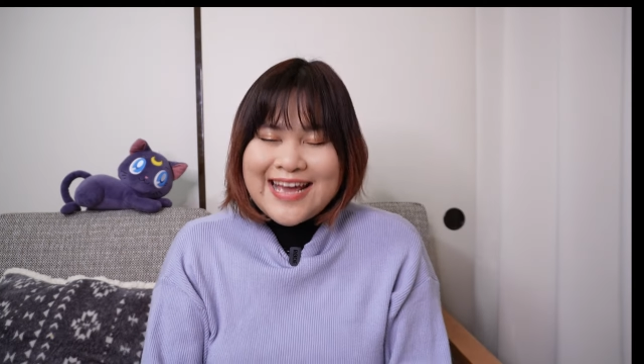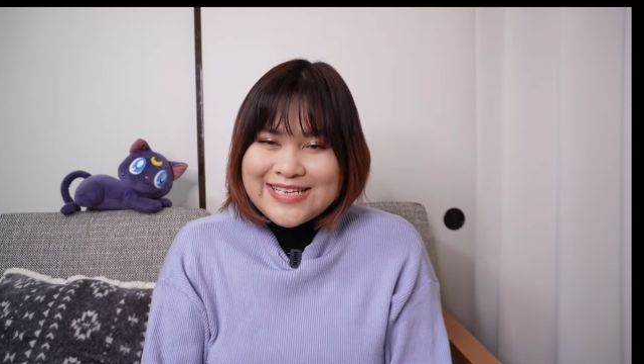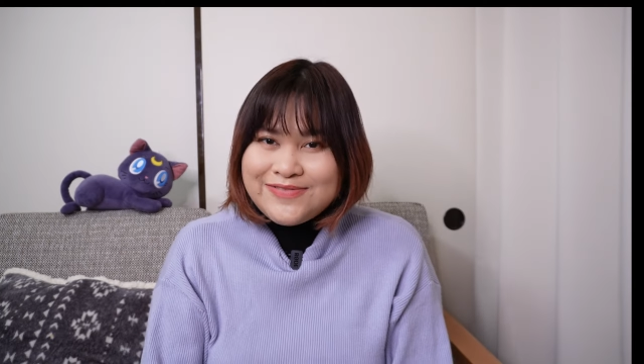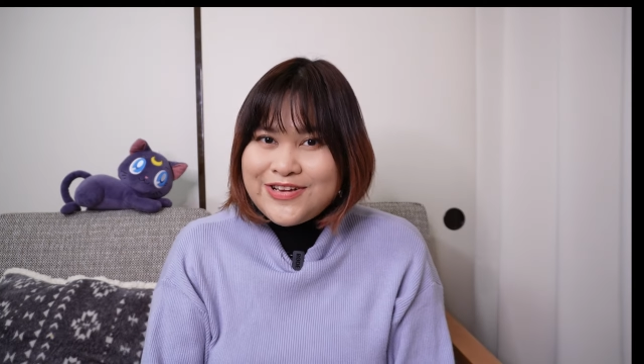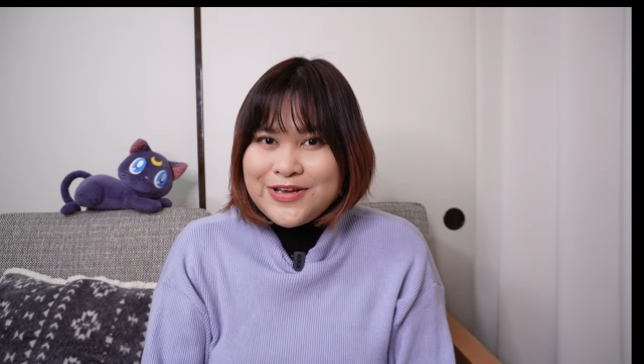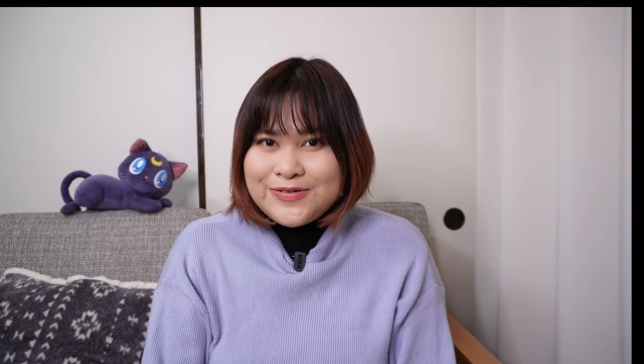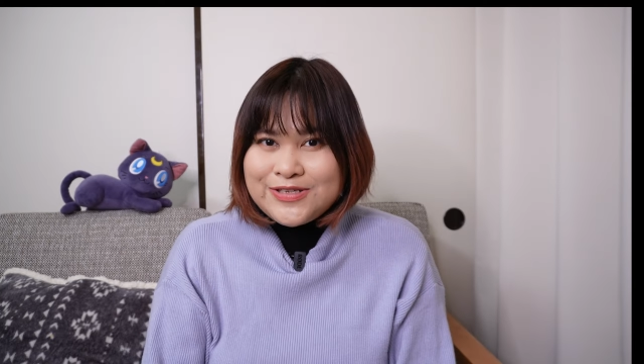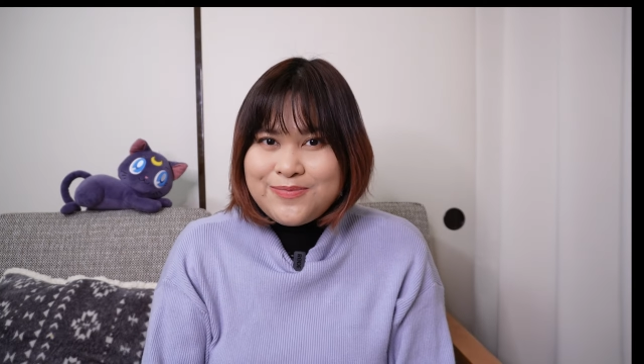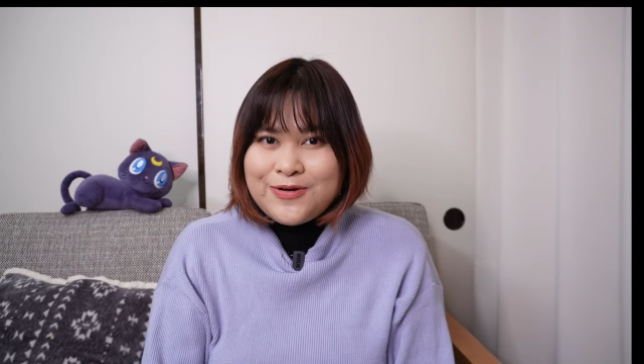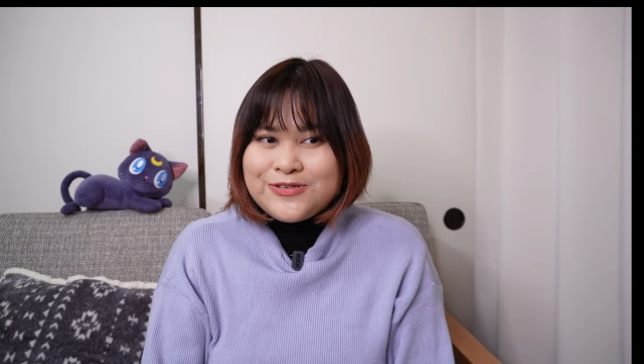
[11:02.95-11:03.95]
next video
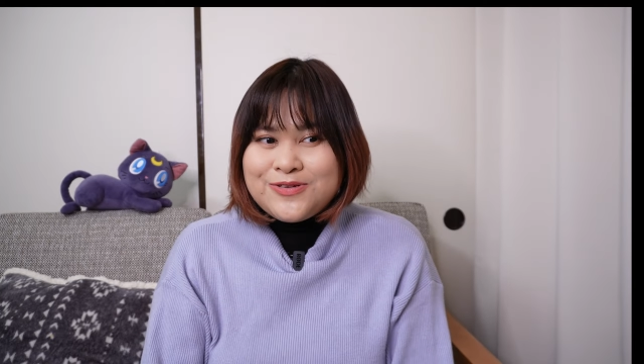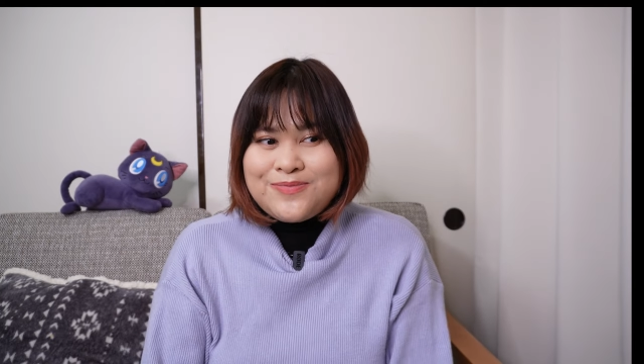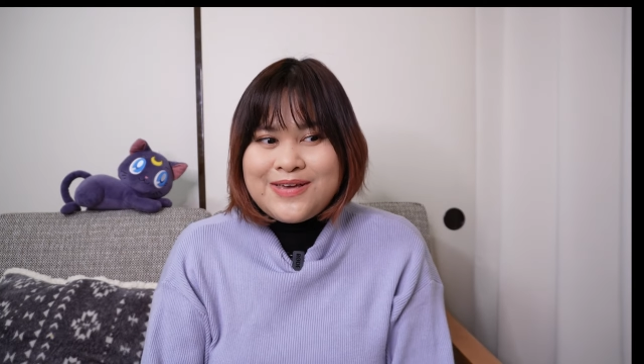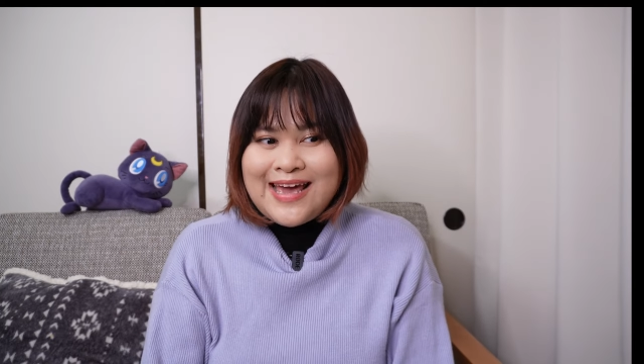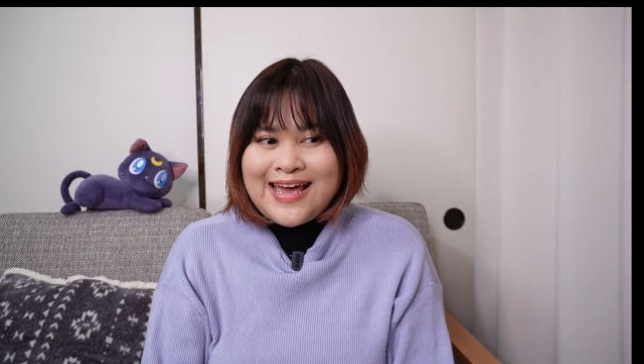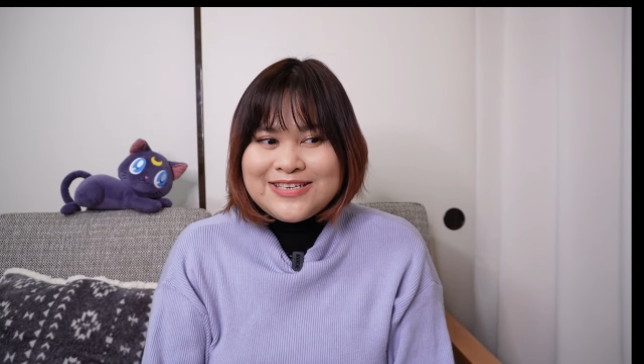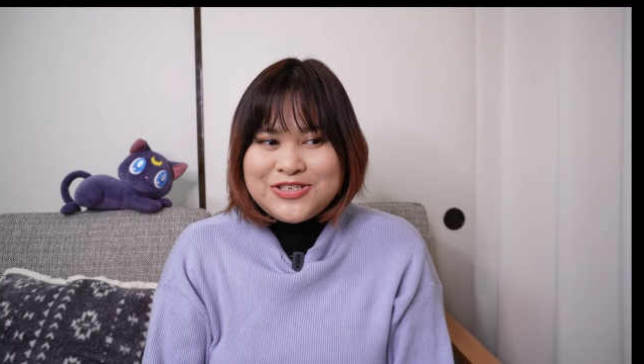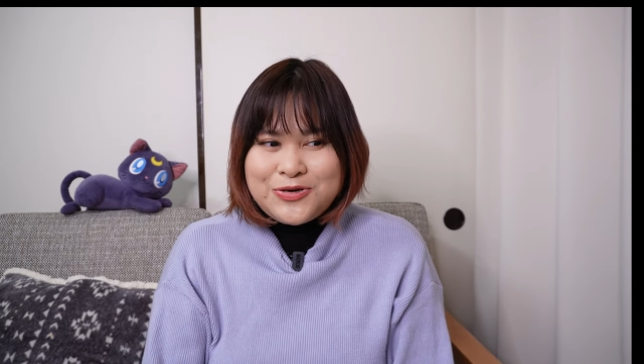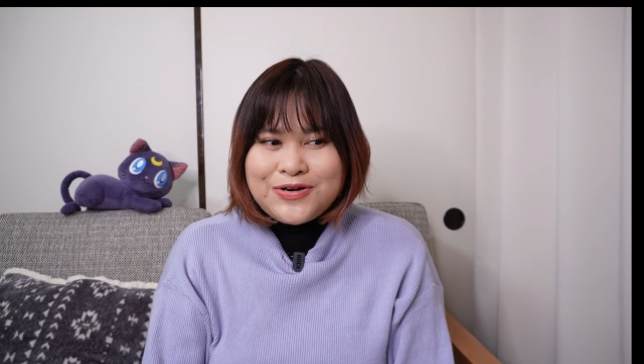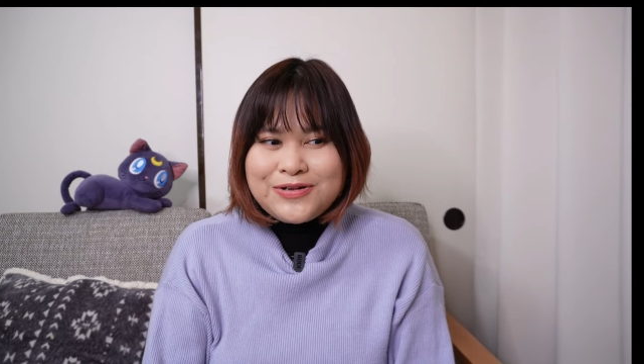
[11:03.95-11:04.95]
is supposed to be a
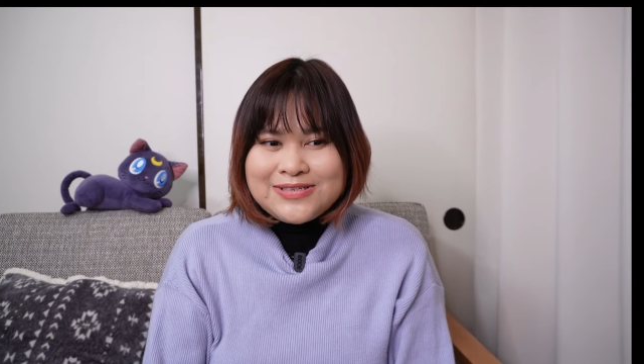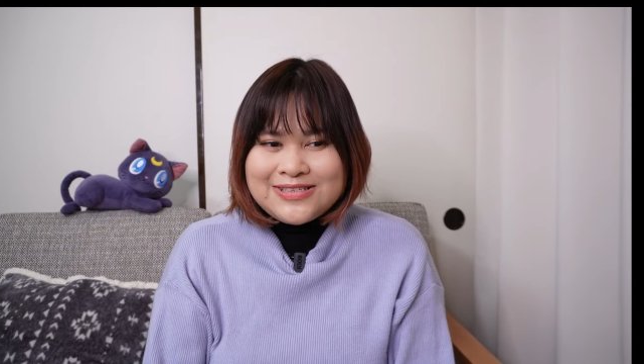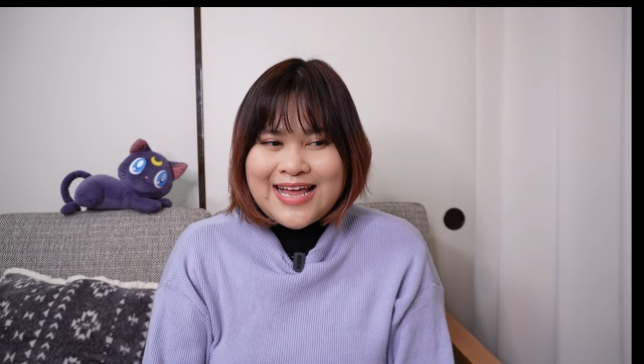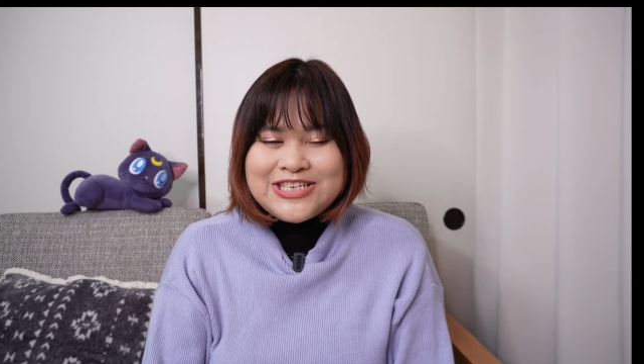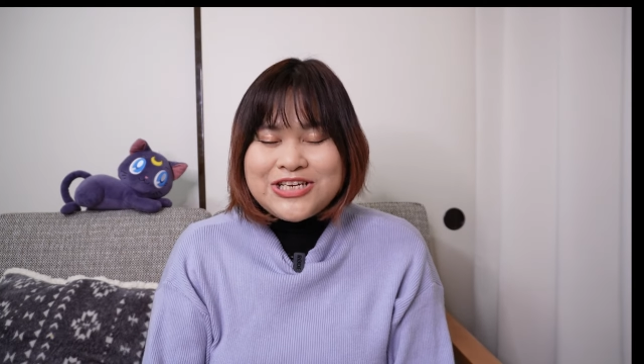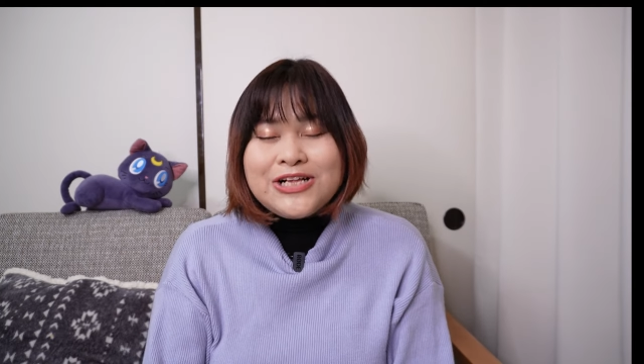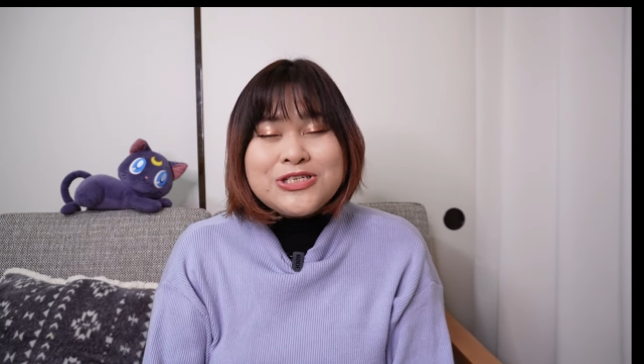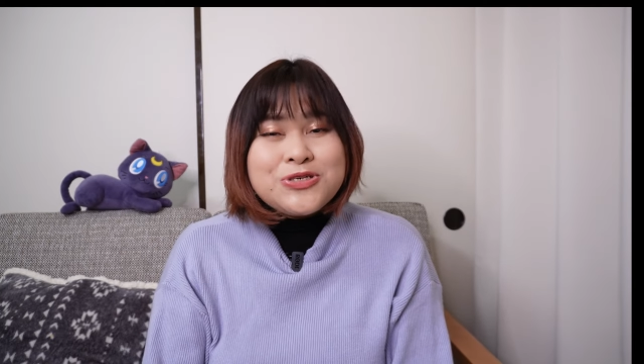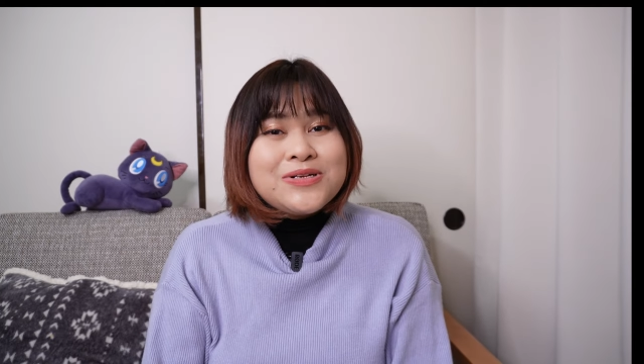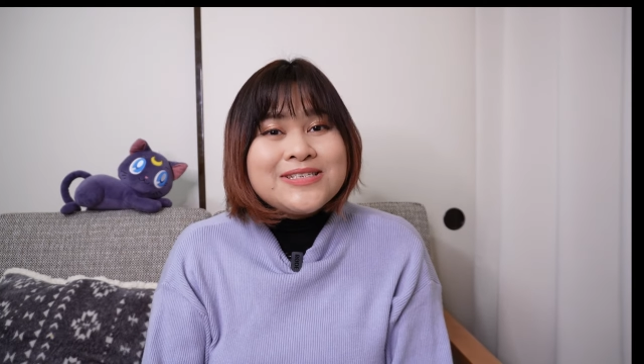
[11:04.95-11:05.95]
historical slash
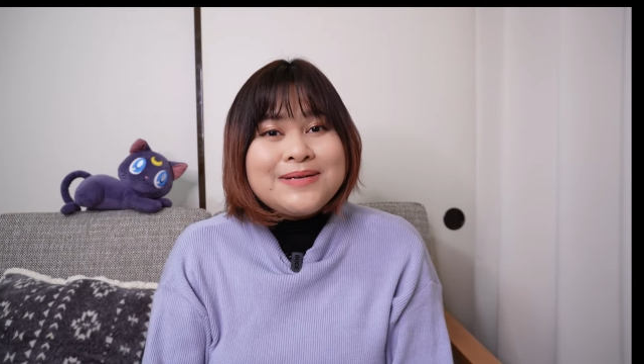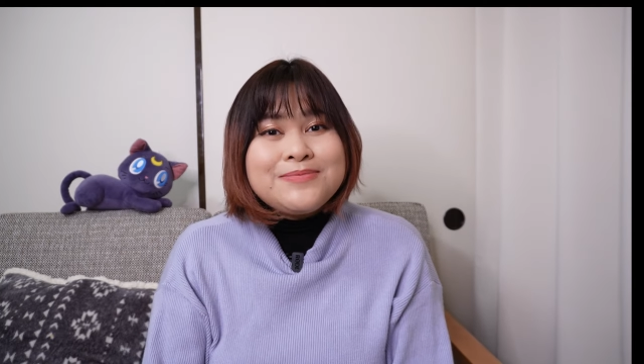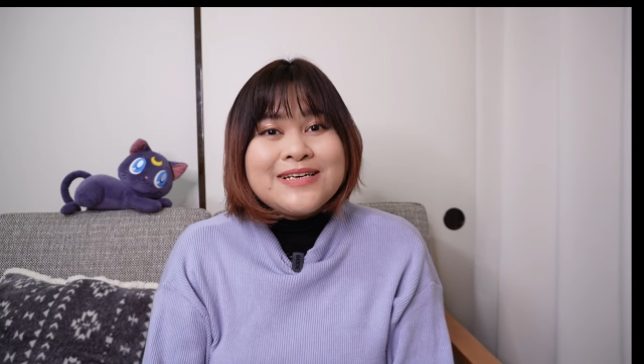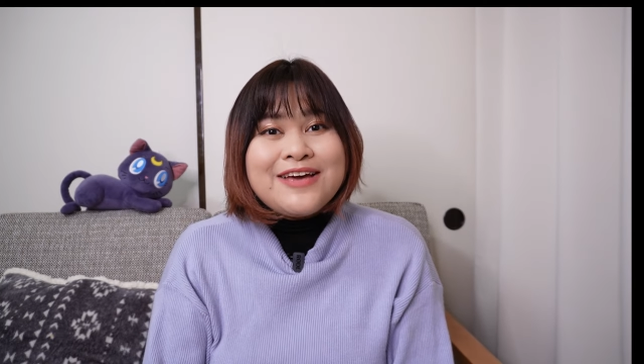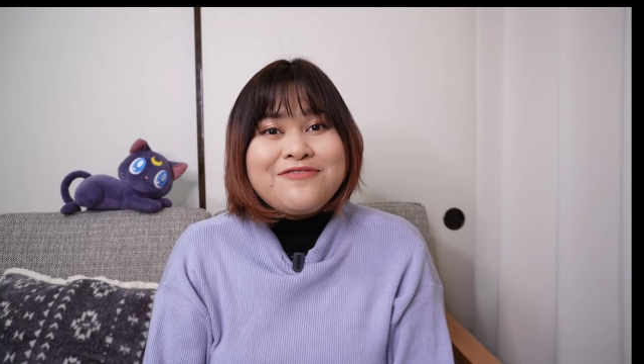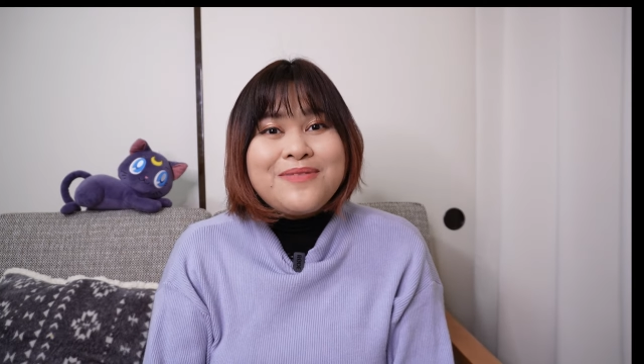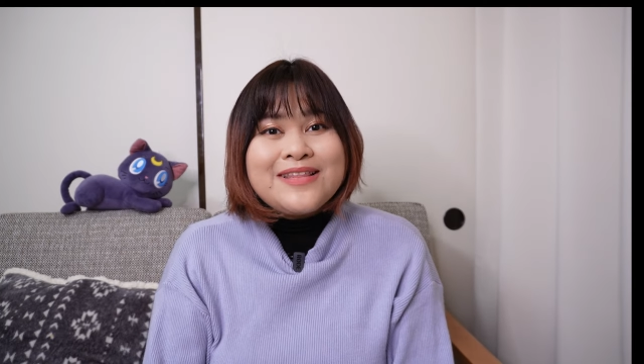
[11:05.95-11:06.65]
cultural deep dive,